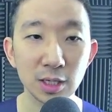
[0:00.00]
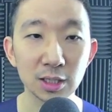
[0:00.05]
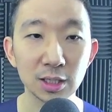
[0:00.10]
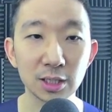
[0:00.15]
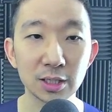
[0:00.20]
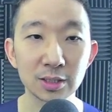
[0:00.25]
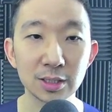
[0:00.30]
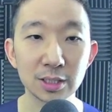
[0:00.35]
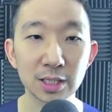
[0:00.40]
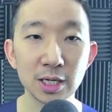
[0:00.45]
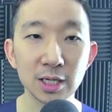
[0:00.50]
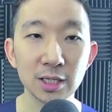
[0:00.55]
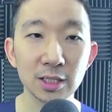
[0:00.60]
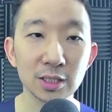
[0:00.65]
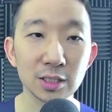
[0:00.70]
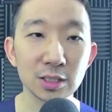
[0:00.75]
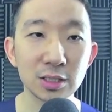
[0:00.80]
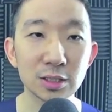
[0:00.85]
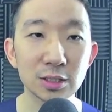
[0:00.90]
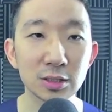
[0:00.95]
Any clear
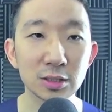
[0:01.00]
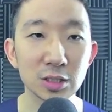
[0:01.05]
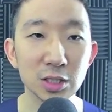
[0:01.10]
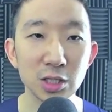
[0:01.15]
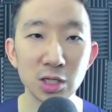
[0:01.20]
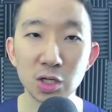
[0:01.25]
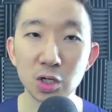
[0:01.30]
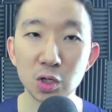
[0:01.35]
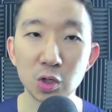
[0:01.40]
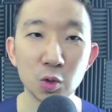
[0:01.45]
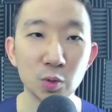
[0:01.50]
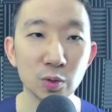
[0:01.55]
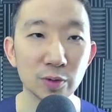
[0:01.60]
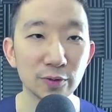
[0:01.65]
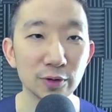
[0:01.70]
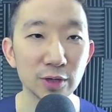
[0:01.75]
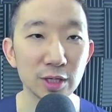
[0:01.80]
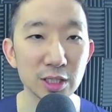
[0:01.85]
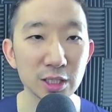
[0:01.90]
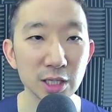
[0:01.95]
signs? No,
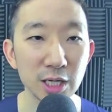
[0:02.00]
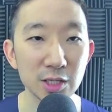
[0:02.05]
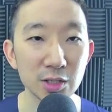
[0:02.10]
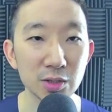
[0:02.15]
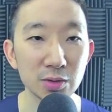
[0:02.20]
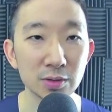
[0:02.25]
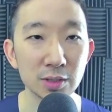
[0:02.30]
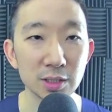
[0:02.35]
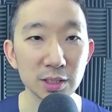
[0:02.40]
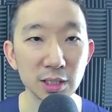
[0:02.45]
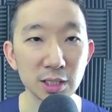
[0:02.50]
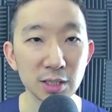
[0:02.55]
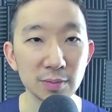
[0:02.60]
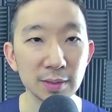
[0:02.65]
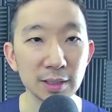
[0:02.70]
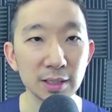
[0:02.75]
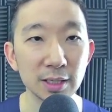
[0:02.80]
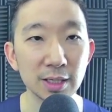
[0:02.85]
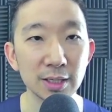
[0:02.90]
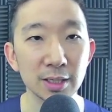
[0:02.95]
we've already sliced through the skinny
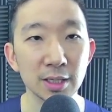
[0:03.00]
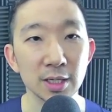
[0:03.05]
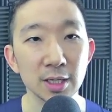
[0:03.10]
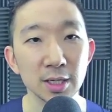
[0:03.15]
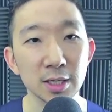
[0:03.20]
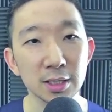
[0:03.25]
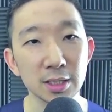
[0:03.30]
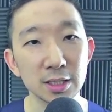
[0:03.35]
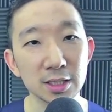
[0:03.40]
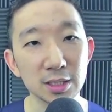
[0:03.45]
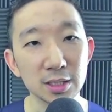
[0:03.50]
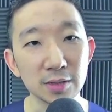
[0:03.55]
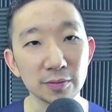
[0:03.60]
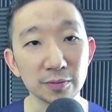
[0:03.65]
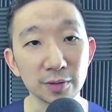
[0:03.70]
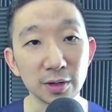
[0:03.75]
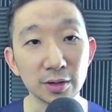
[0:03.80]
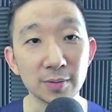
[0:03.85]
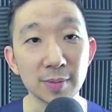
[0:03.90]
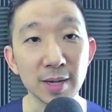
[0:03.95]
pink line. This is a
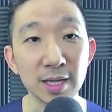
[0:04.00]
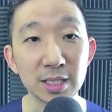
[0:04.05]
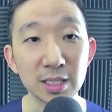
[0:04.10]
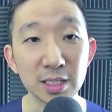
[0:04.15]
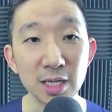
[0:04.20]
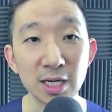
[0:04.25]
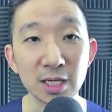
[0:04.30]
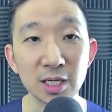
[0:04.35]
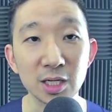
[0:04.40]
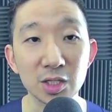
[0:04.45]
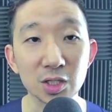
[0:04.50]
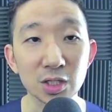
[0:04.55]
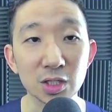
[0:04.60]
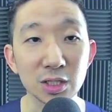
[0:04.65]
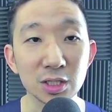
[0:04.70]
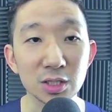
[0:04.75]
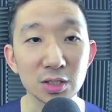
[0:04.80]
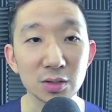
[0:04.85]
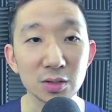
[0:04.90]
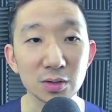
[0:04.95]
very bad sign,
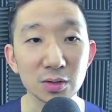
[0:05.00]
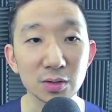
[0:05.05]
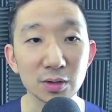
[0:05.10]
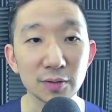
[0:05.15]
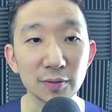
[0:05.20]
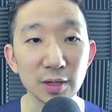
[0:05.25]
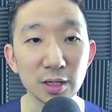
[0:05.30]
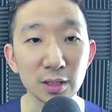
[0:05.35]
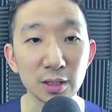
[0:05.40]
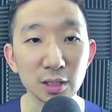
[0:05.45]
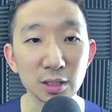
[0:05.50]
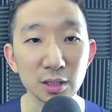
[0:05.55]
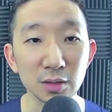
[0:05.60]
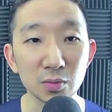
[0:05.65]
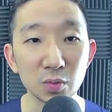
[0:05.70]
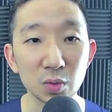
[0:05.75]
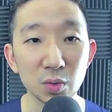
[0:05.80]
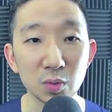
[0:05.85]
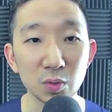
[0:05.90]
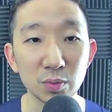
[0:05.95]
actually. So if
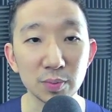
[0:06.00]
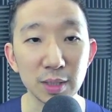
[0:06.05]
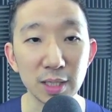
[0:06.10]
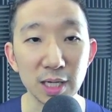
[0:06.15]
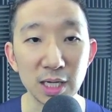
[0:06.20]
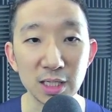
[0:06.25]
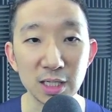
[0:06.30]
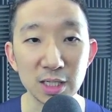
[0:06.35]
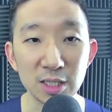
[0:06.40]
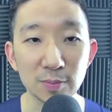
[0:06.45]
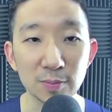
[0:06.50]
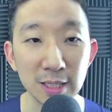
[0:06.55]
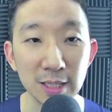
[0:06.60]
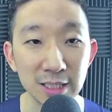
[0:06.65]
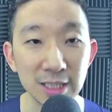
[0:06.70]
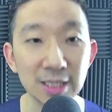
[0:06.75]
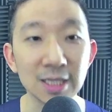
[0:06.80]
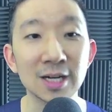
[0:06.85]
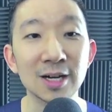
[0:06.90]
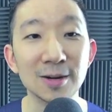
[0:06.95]
anything, we would be
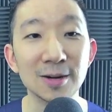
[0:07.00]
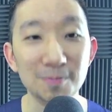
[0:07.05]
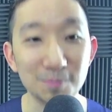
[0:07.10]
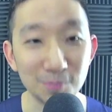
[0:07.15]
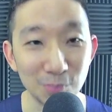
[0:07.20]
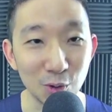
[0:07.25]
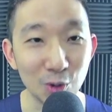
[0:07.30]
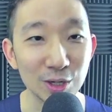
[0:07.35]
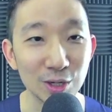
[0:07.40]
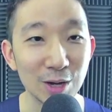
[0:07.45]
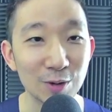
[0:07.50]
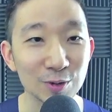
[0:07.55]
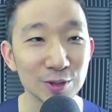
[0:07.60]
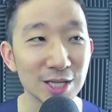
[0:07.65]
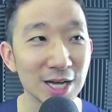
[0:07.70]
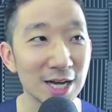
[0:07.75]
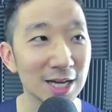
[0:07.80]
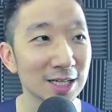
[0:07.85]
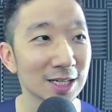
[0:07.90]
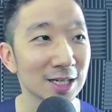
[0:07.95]
anticipating more
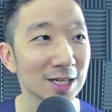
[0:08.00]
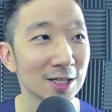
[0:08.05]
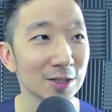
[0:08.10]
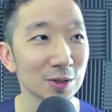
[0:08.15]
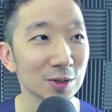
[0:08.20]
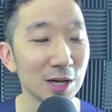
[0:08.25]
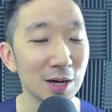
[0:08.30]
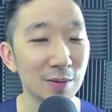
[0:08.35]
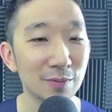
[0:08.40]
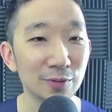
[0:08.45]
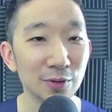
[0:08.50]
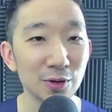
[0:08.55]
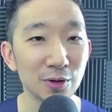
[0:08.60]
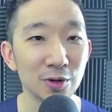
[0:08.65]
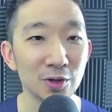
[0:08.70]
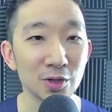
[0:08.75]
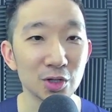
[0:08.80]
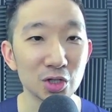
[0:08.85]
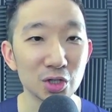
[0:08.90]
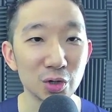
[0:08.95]
downside to come for
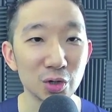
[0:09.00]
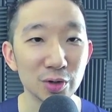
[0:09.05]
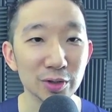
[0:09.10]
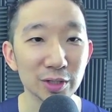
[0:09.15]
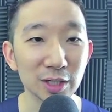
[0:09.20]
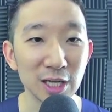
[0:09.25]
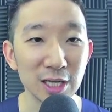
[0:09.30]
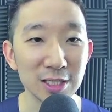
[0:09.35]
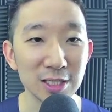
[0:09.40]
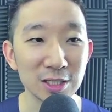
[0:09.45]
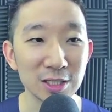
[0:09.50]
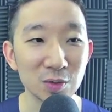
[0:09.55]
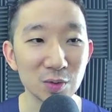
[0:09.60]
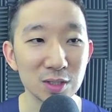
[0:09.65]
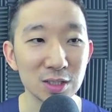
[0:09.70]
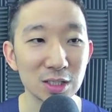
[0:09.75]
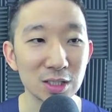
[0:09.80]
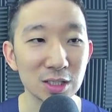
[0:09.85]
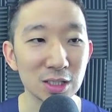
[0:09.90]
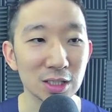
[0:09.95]
Tron against
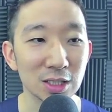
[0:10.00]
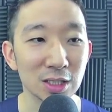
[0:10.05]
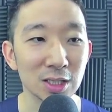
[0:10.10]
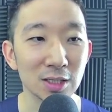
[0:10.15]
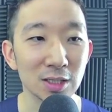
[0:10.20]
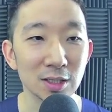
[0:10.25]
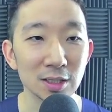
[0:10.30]
USDT.